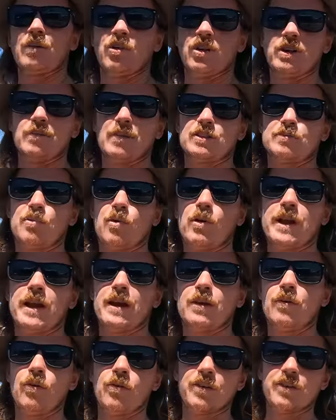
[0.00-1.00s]
They pretty much point
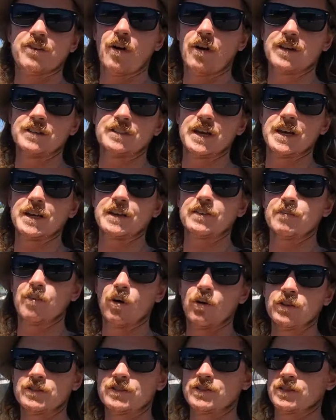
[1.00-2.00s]
out all the sightseeing
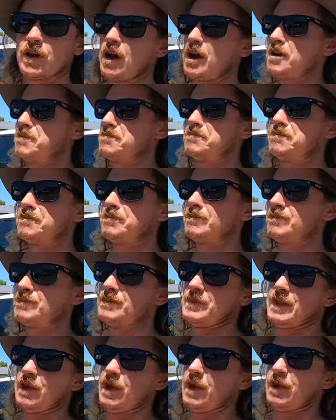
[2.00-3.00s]
spots, so...
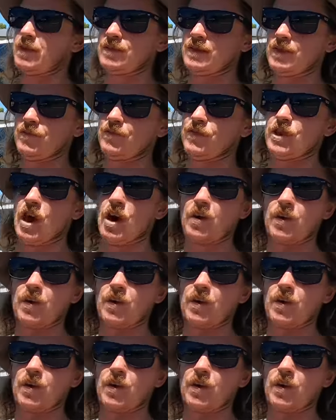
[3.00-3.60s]
You know, if you